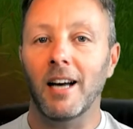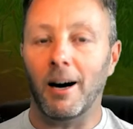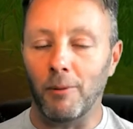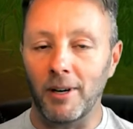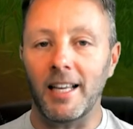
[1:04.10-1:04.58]

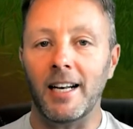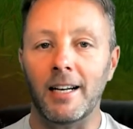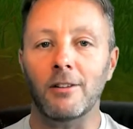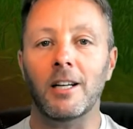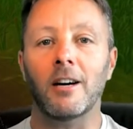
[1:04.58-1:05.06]
I want to get it
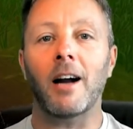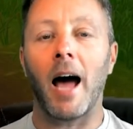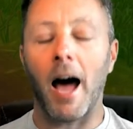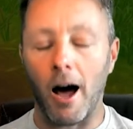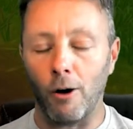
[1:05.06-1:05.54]
out there
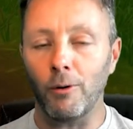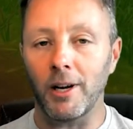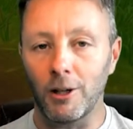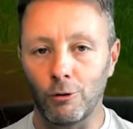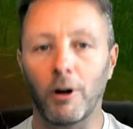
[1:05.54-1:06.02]
how
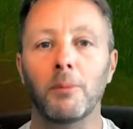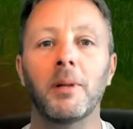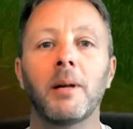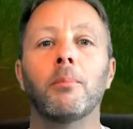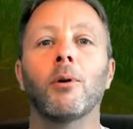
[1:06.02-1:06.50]

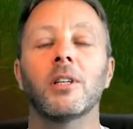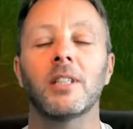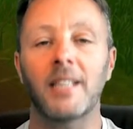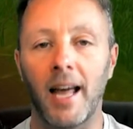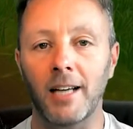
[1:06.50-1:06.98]
incredibly
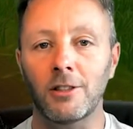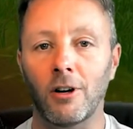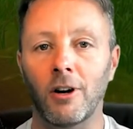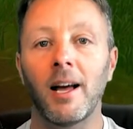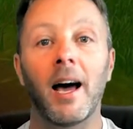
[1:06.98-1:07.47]
important tags
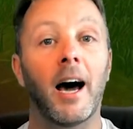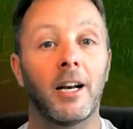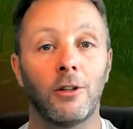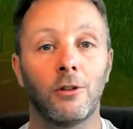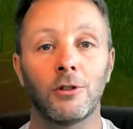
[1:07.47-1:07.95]
are, how
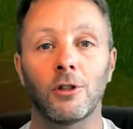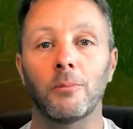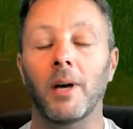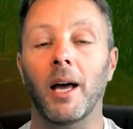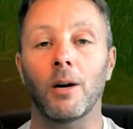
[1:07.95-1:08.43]
to use
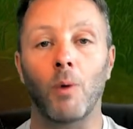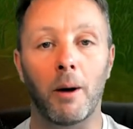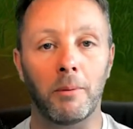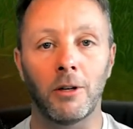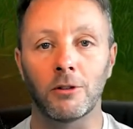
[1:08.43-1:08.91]
them, and
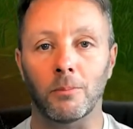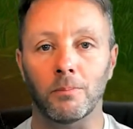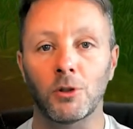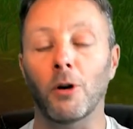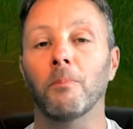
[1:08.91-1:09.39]
why we use them.
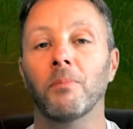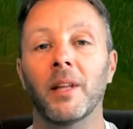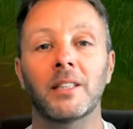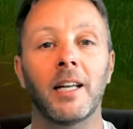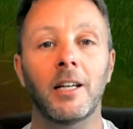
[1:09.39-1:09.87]
So
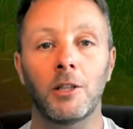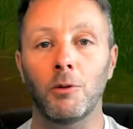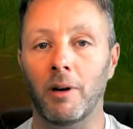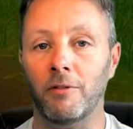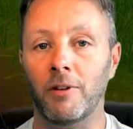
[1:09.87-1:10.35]
let's get into
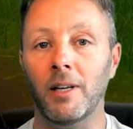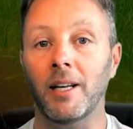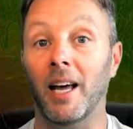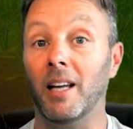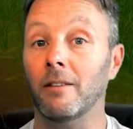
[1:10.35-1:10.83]
UEFN
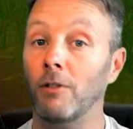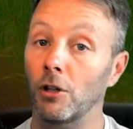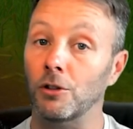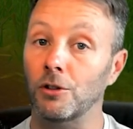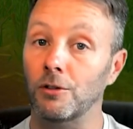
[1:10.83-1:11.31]
and
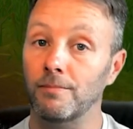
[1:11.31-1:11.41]
Verse.